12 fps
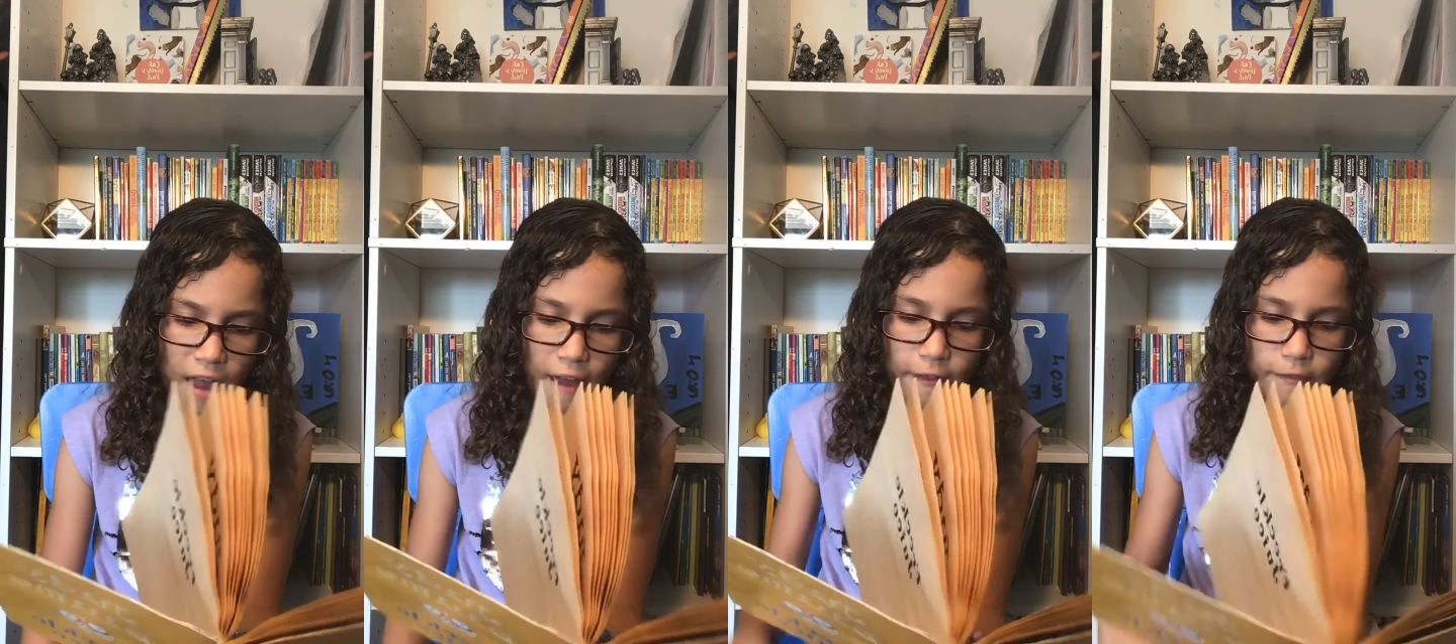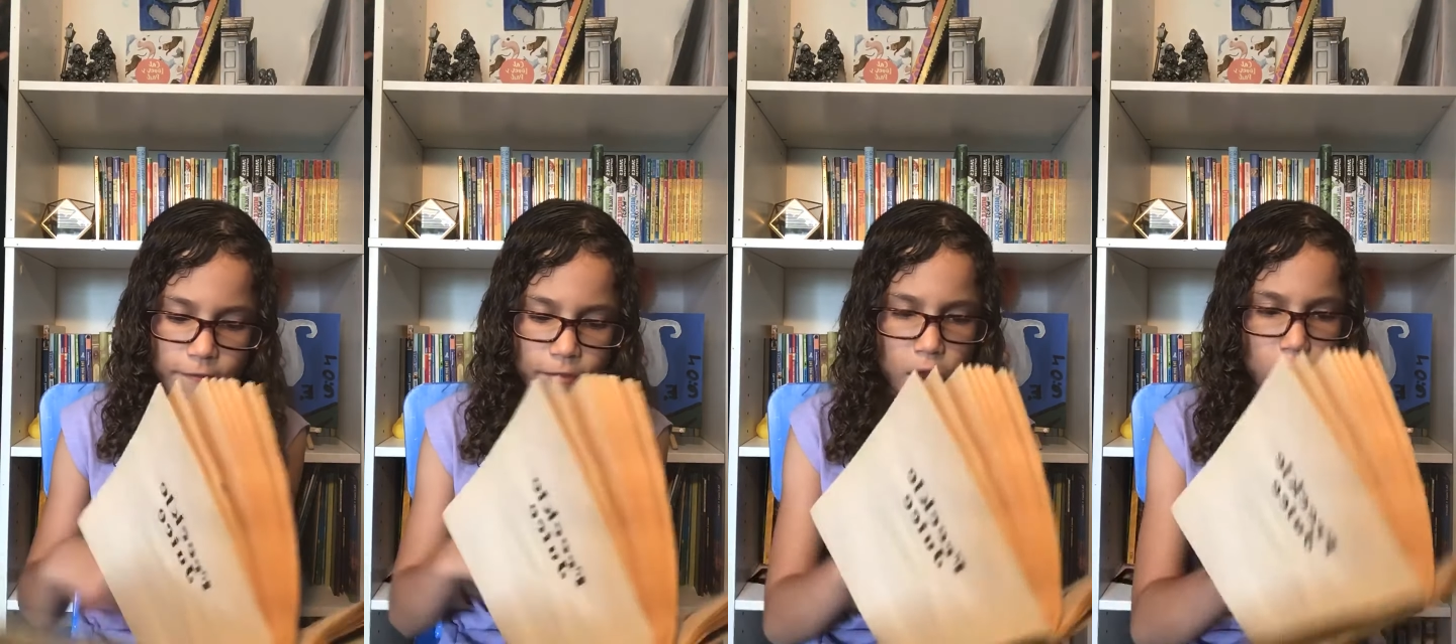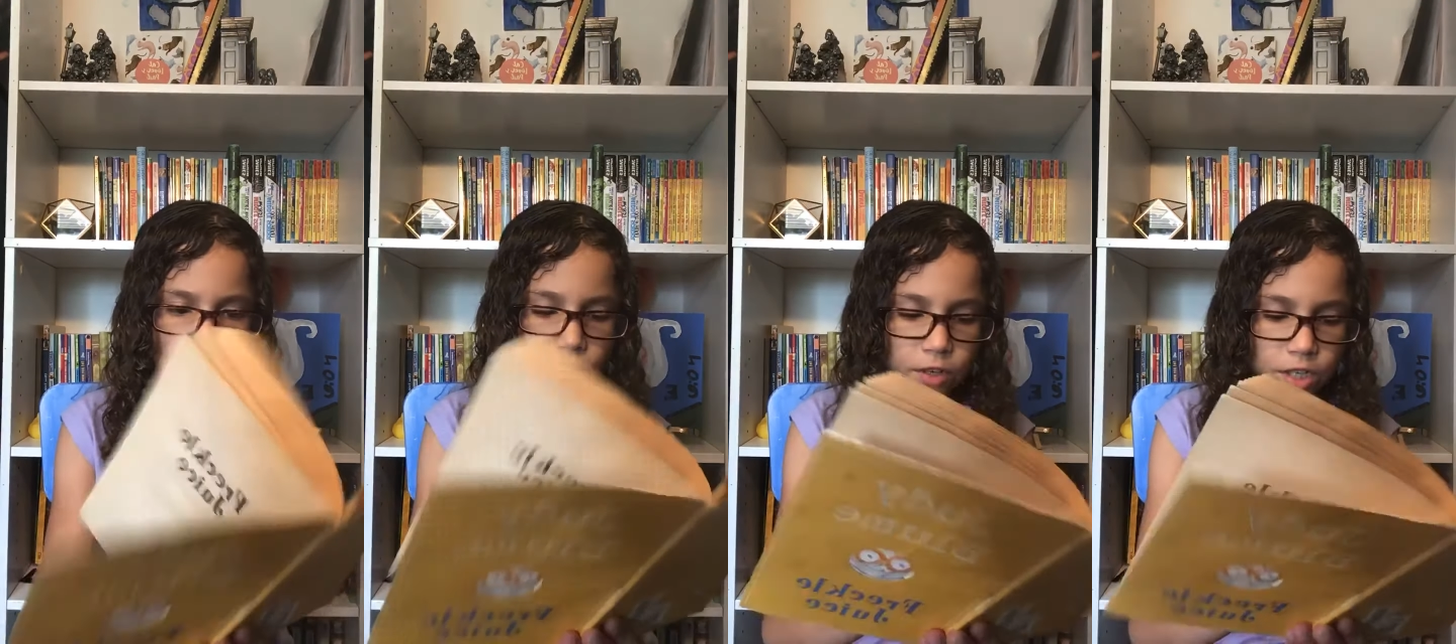and
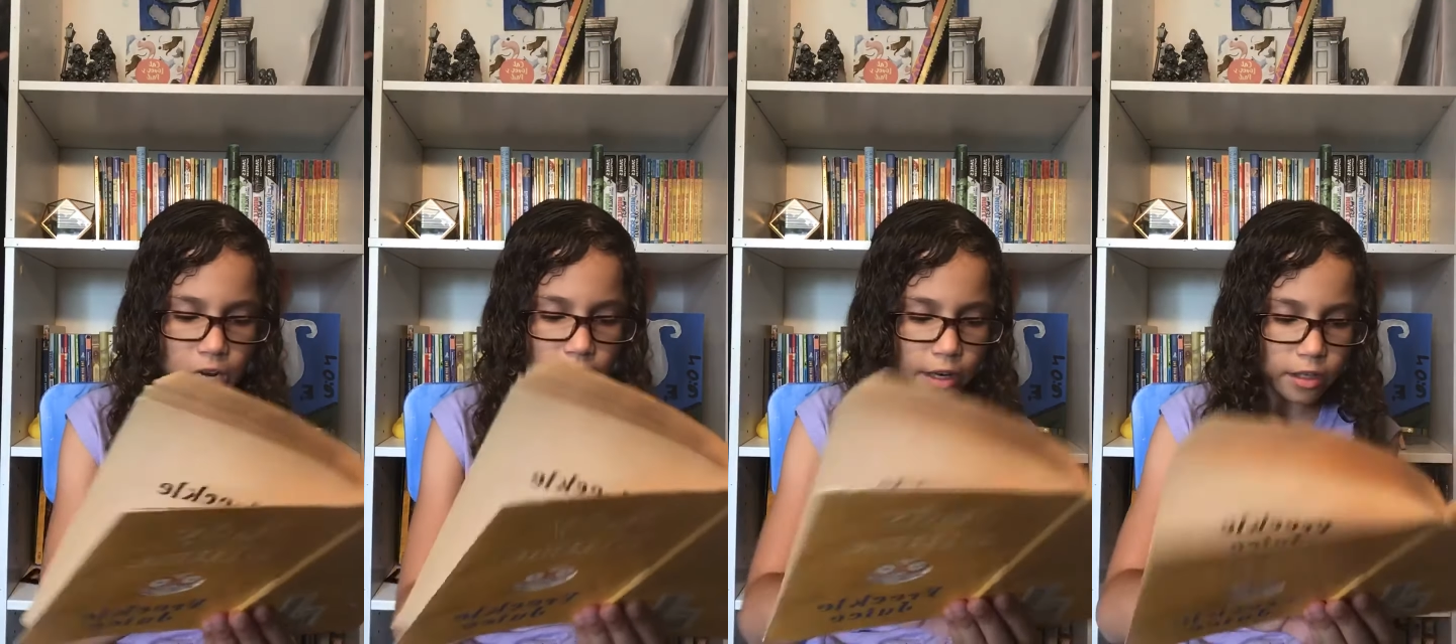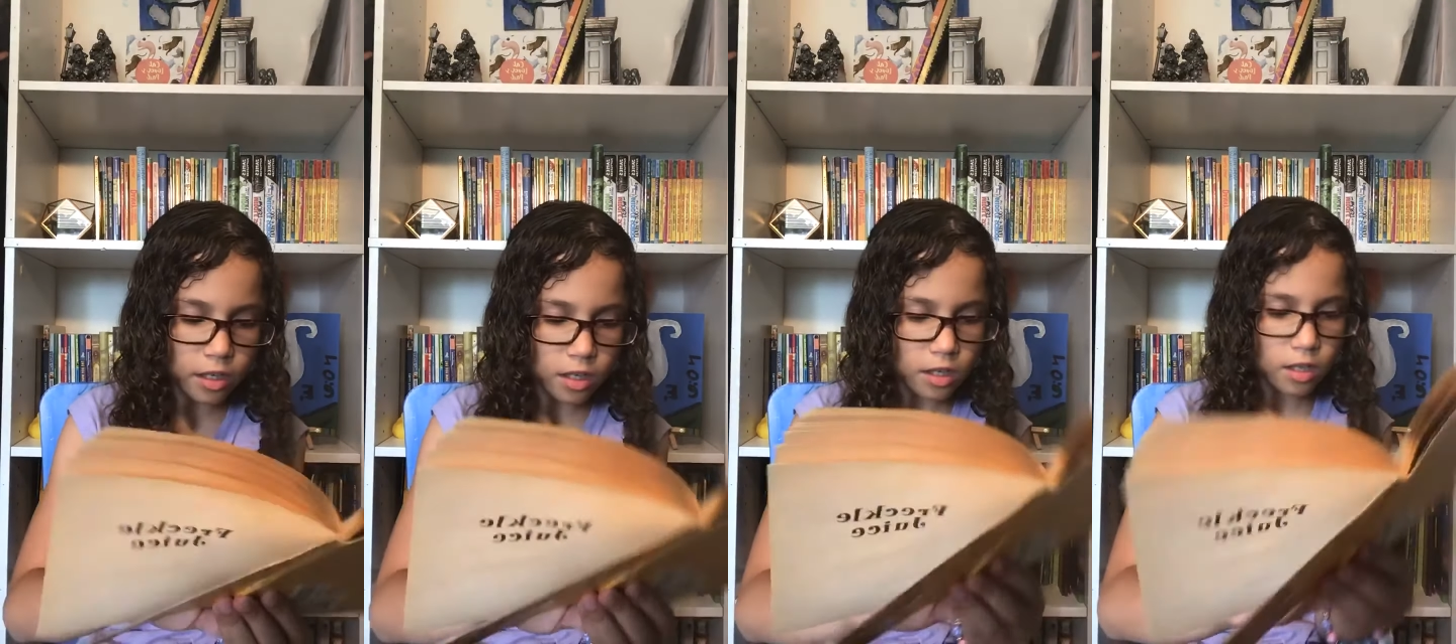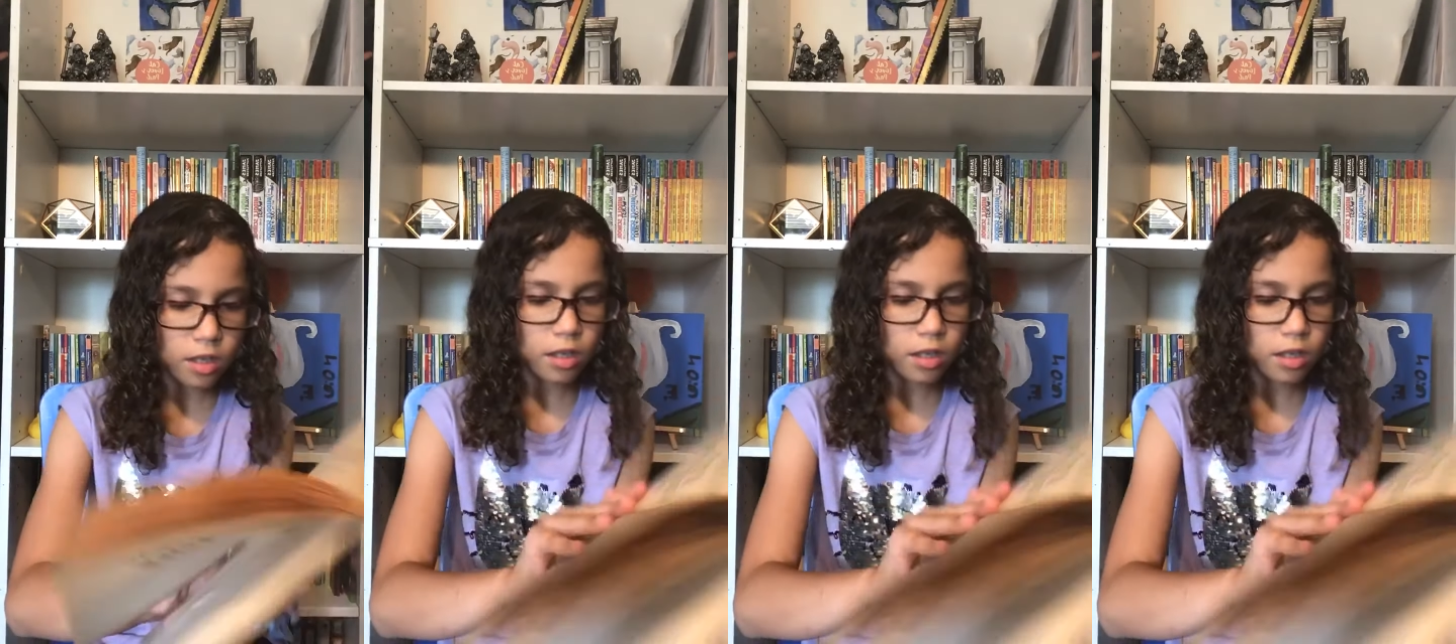fell off the chair.